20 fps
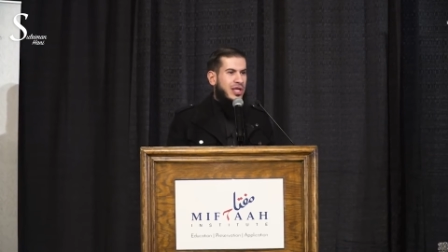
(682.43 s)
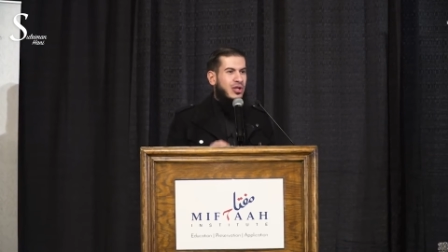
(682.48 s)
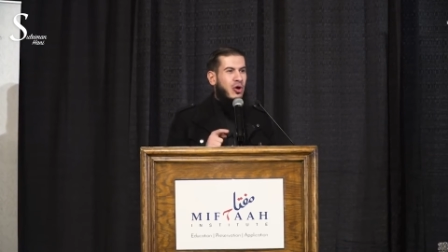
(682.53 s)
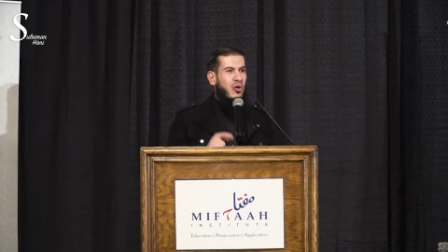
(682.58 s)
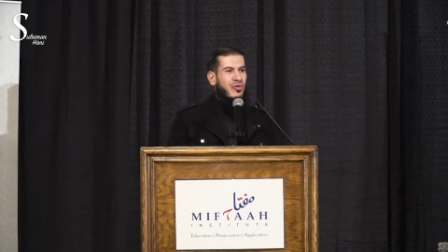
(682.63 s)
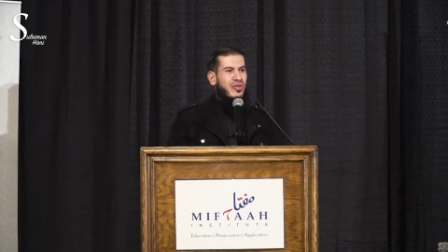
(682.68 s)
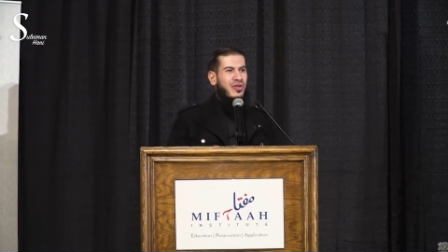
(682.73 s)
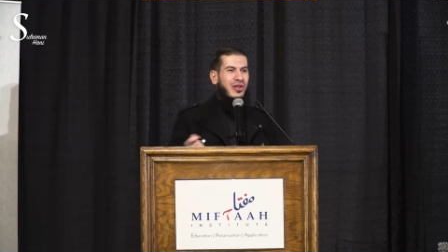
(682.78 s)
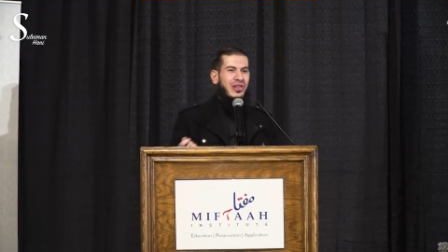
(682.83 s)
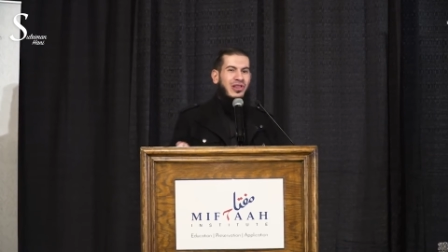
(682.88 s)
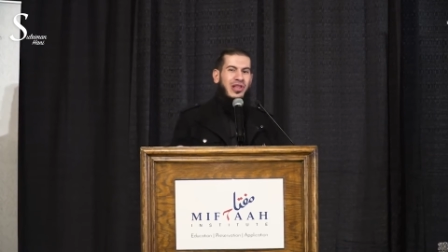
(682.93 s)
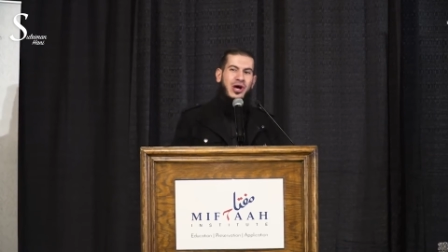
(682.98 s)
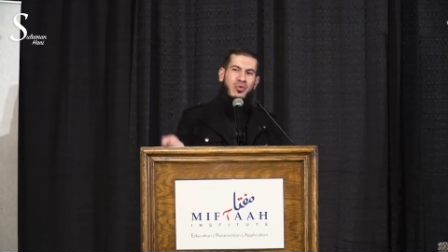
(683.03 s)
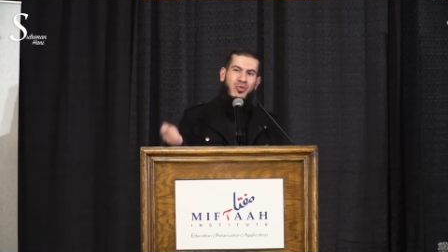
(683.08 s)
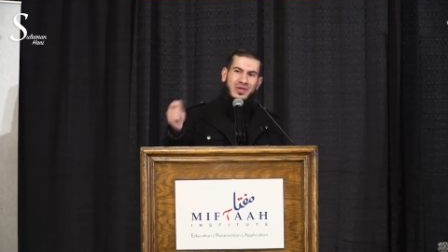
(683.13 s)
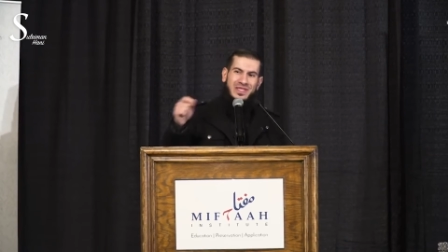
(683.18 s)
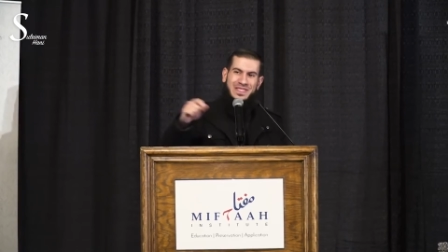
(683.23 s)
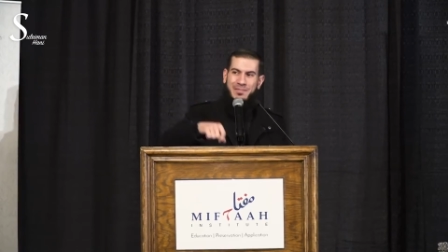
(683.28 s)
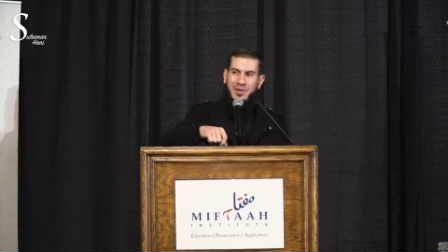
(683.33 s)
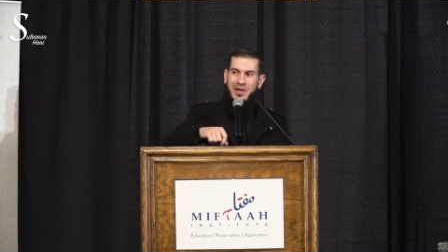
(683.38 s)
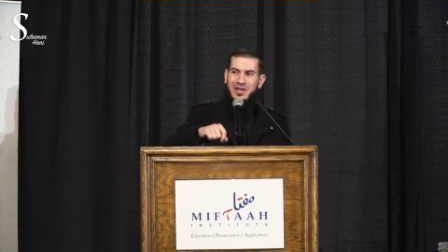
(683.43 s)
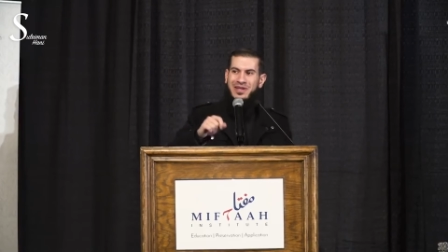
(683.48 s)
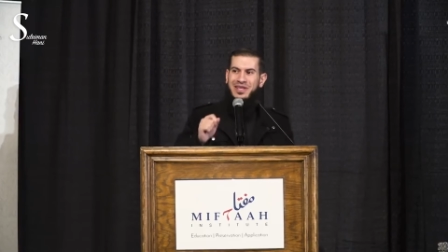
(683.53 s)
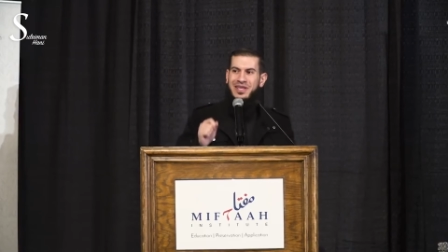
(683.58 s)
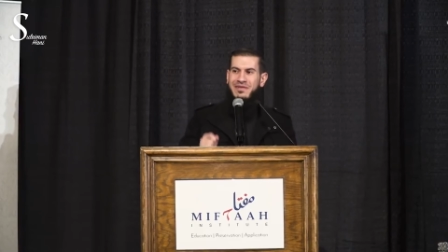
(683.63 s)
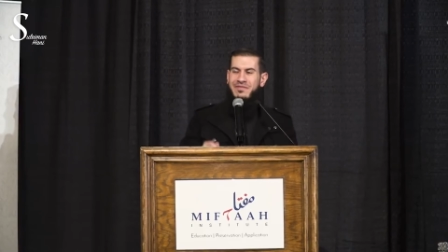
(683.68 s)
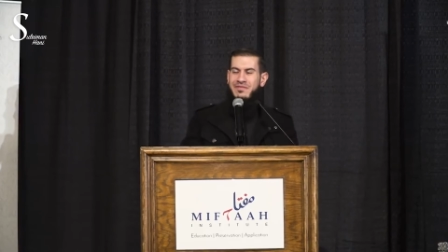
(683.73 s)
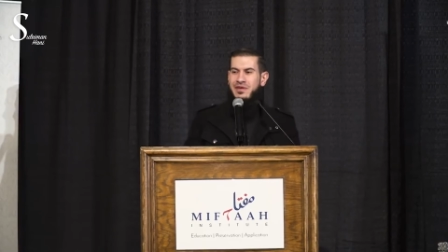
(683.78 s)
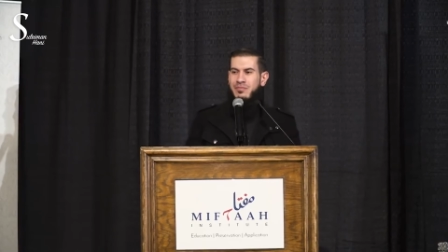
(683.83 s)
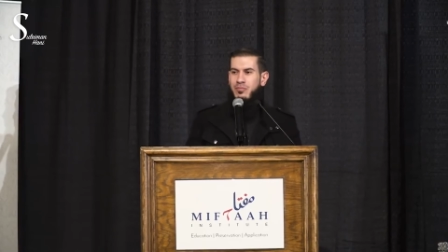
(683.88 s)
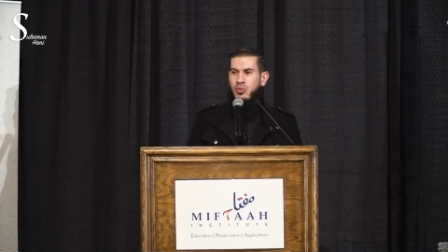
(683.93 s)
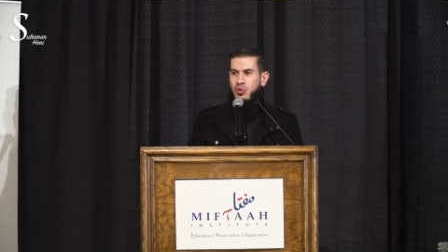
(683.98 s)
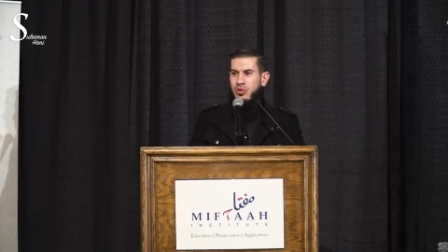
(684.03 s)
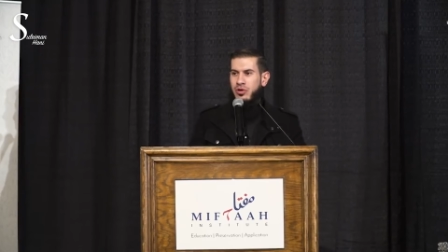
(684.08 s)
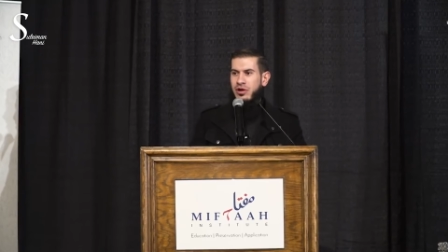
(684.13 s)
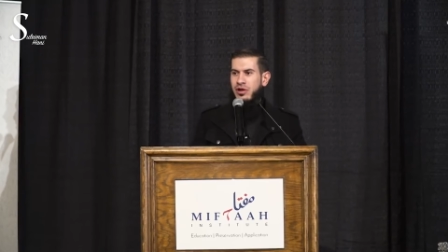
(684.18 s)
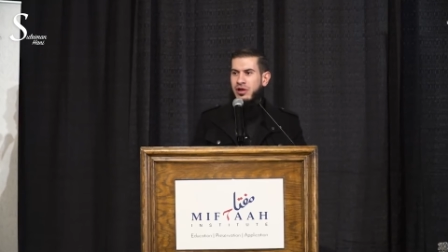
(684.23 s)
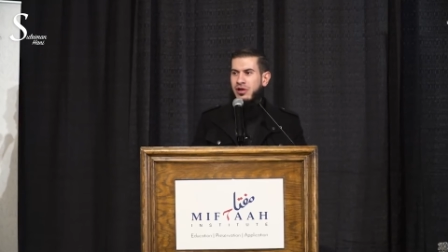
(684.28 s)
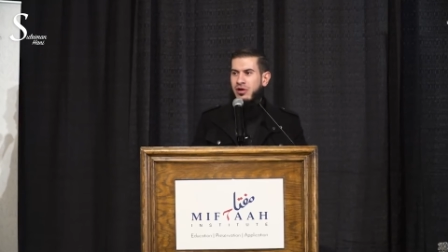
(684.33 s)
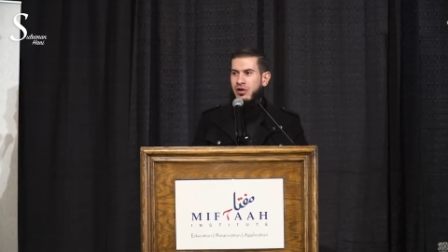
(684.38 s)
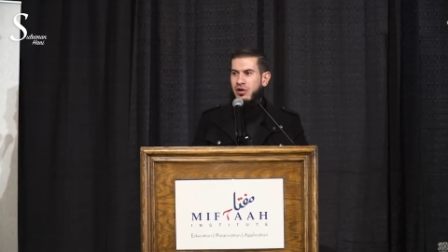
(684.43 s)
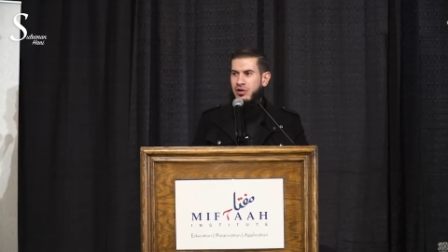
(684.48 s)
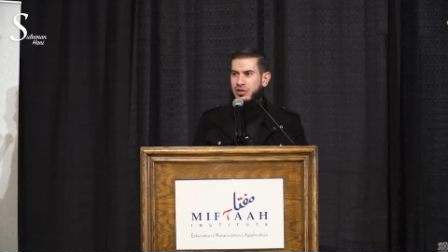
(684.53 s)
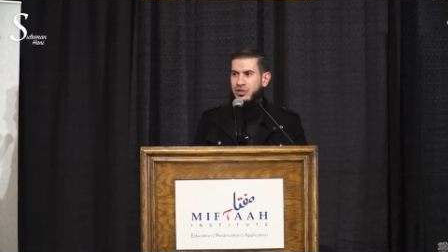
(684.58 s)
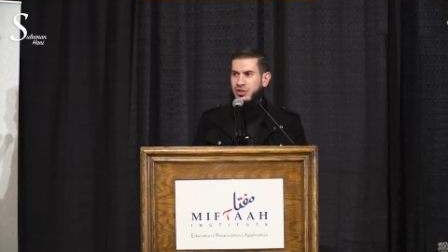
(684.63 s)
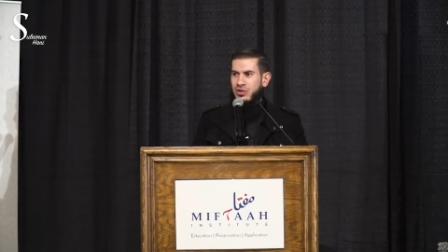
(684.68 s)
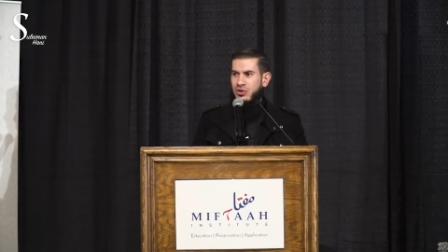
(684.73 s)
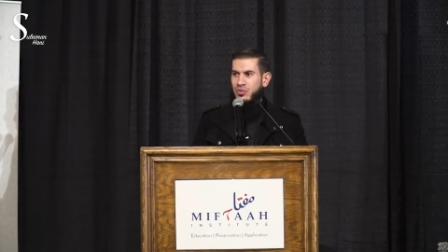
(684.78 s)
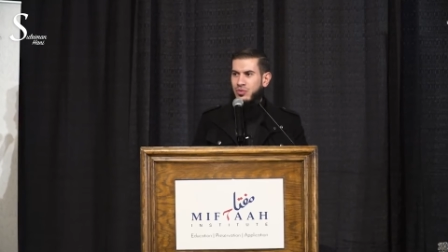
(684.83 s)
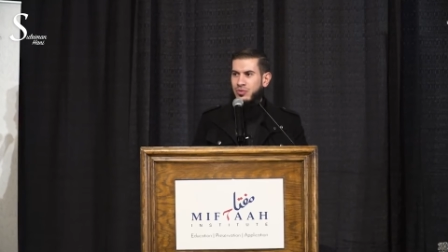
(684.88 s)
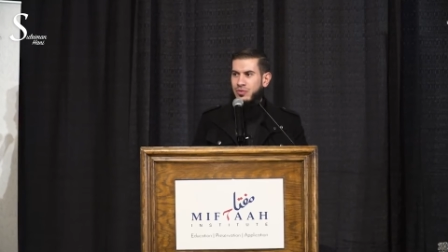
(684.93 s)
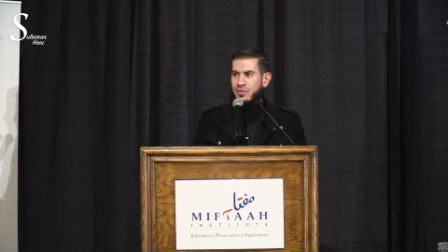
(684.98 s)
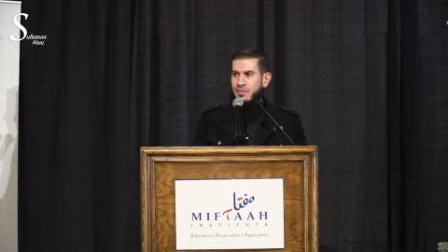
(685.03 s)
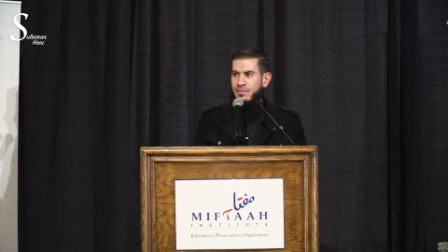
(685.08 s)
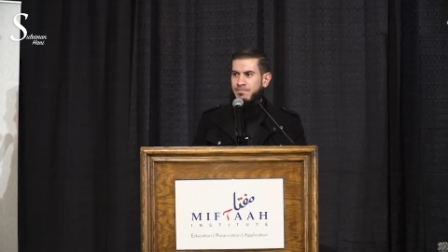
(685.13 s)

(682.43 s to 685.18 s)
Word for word: know that Allah will spend even more on you.